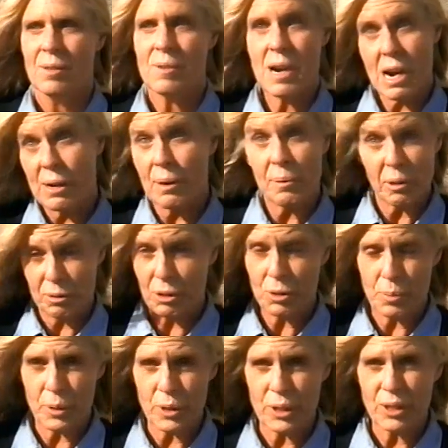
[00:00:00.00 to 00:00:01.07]
wow, I'm the
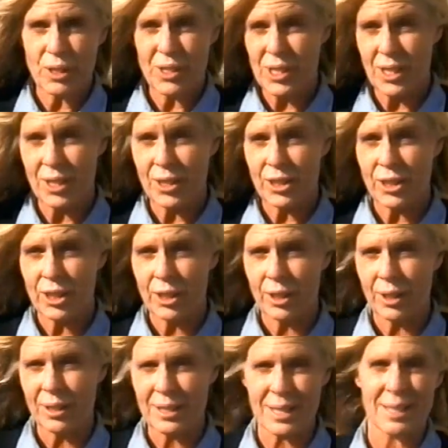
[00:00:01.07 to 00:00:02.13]
first person to see her
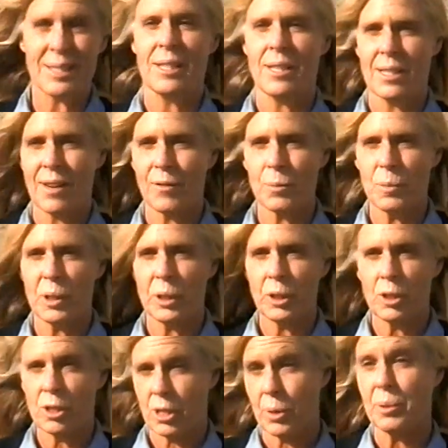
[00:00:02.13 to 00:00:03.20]
in 67 million years.